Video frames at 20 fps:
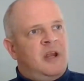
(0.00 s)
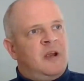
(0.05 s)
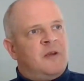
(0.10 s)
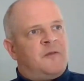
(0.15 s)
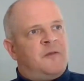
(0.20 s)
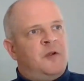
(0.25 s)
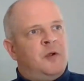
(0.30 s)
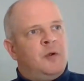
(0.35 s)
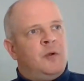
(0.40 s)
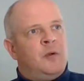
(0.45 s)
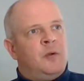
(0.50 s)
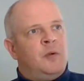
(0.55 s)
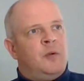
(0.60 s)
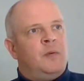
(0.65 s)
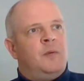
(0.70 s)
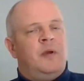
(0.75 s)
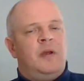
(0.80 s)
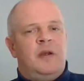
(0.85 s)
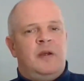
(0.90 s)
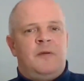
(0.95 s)
if
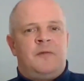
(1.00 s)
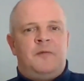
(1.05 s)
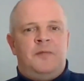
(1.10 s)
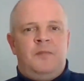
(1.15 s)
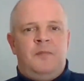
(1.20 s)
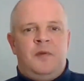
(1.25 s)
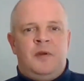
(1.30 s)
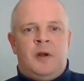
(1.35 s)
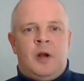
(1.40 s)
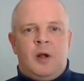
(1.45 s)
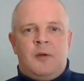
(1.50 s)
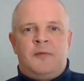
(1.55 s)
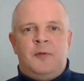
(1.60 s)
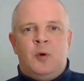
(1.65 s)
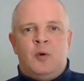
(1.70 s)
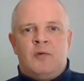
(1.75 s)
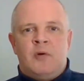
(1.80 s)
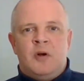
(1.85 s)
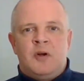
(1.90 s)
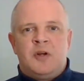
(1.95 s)

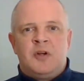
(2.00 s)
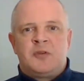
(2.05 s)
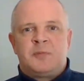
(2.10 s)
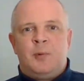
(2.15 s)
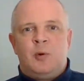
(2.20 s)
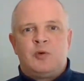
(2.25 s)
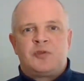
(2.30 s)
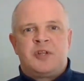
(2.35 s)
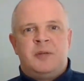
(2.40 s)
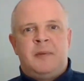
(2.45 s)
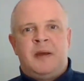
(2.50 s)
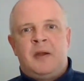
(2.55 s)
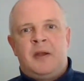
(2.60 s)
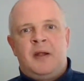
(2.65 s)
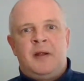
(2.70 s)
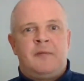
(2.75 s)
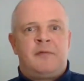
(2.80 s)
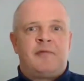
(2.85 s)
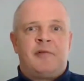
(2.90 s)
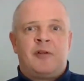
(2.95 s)
you're a sports team out
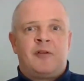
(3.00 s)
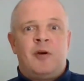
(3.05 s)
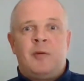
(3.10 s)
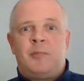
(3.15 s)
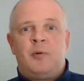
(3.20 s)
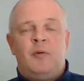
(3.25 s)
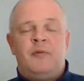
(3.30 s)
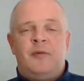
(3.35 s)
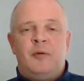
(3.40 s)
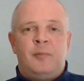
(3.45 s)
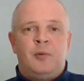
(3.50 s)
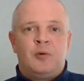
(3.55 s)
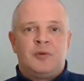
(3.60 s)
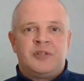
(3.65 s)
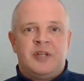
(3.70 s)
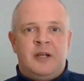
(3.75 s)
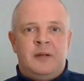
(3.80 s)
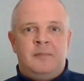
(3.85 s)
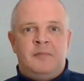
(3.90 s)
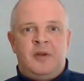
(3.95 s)
there, for example, a football
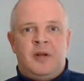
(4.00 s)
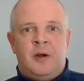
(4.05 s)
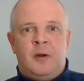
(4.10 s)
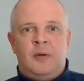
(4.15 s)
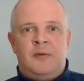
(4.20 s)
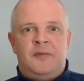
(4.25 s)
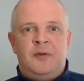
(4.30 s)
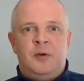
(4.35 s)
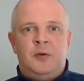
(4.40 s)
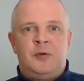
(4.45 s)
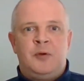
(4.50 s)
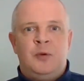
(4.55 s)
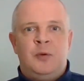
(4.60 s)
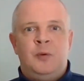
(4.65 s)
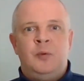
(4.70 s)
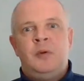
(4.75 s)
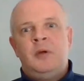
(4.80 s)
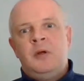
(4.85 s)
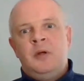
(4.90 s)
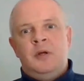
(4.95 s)
team, if you
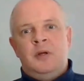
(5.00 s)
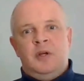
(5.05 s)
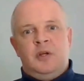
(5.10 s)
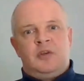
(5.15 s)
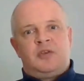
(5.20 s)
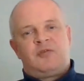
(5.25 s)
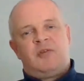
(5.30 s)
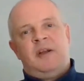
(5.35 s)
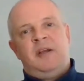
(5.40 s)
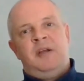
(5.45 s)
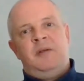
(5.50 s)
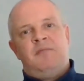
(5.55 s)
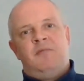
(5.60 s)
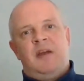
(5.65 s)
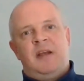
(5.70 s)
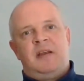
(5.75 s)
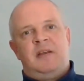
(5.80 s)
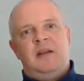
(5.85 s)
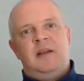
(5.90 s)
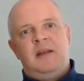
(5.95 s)
do training
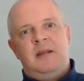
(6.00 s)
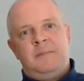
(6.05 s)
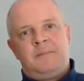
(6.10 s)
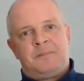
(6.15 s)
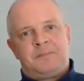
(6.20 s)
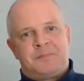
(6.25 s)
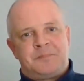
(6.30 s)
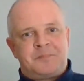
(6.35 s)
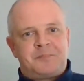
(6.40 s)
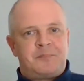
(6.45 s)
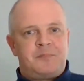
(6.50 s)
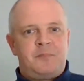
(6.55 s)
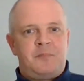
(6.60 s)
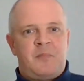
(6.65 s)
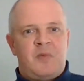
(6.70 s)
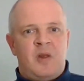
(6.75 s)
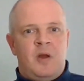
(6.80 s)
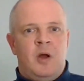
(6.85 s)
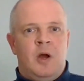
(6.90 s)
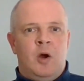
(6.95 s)
regularly,
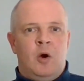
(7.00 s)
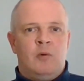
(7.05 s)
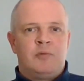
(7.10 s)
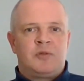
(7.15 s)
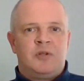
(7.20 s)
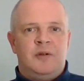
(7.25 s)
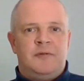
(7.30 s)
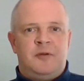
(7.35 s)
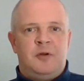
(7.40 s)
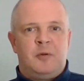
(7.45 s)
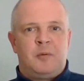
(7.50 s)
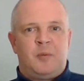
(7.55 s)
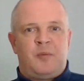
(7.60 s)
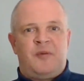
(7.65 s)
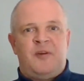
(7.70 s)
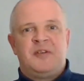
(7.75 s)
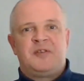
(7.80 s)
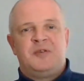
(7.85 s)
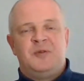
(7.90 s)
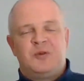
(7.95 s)
obviously if you're a
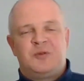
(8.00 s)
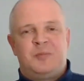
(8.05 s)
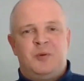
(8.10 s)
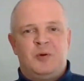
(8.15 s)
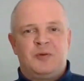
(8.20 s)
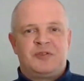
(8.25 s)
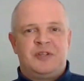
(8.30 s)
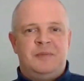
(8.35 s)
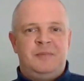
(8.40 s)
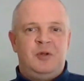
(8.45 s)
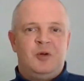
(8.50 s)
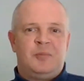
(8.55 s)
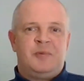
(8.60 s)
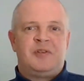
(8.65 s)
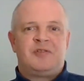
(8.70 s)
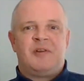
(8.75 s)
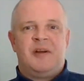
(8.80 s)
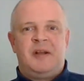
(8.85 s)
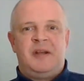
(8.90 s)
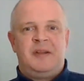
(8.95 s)
professional sports team, you'll be
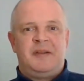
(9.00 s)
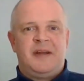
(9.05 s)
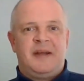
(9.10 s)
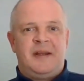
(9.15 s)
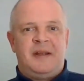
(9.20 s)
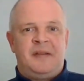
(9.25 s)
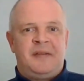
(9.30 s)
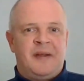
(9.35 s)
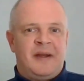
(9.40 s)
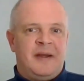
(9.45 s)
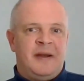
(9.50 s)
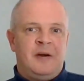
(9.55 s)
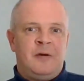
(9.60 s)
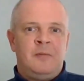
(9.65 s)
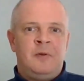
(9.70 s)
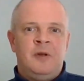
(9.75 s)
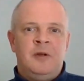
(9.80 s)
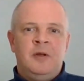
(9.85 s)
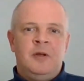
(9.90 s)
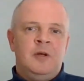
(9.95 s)
training day in, day
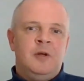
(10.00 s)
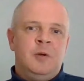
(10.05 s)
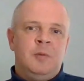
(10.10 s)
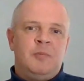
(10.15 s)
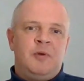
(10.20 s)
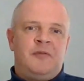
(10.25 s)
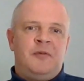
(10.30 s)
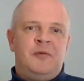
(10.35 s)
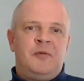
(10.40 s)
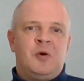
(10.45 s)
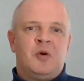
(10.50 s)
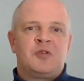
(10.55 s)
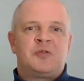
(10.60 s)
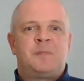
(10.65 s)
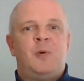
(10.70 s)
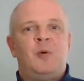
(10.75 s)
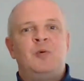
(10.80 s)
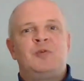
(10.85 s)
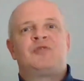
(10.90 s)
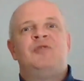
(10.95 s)
out. But if you've got
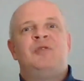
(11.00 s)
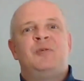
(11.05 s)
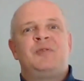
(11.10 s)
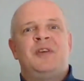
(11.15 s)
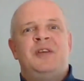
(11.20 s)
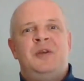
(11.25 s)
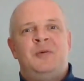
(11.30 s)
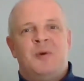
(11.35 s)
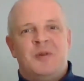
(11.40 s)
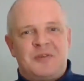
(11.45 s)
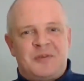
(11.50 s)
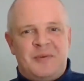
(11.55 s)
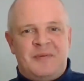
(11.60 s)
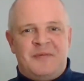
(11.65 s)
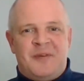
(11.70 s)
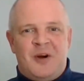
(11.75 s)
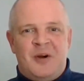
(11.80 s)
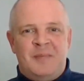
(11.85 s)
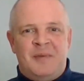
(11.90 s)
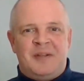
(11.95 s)
sports drills that you want to
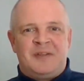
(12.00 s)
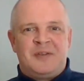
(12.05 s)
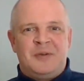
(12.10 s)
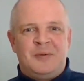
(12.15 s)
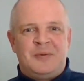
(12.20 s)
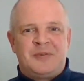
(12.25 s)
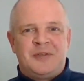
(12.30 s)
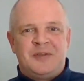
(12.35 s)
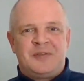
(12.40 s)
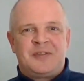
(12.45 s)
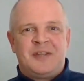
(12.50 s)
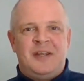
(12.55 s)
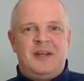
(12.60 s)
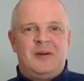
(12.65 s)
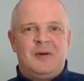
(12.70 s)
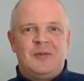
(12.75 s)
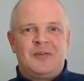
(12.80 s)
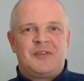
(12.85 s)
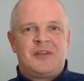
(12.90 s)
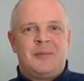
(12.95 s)
invite me to
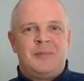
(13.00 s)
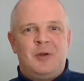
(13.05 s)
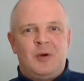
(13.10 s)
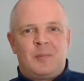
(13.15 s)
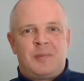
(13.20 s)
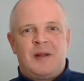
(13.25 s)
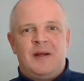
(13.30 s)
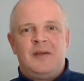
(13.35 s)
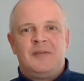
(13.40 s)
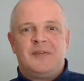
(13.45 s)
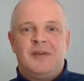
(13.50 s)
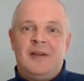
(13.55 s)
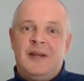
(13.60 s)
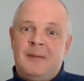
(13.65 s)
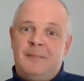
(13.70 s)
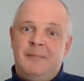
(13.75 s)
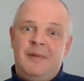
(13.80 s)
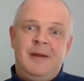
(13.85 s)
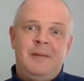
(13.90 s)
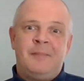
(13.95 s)
take on some of your players and
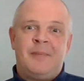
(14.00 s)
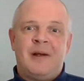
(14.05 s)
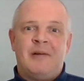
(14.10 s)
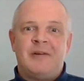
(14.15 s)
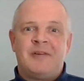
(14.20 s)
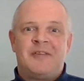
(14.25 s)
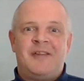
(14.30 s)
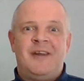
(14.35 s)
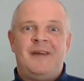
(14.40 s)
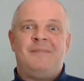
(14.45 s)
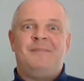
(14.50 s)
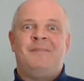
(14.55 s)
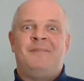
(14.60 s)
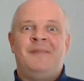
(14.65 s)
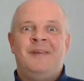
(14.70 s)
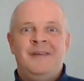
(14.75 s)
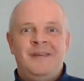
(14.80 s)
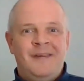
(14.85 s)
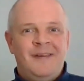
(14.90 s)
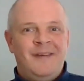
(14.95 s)
let me embarrass them,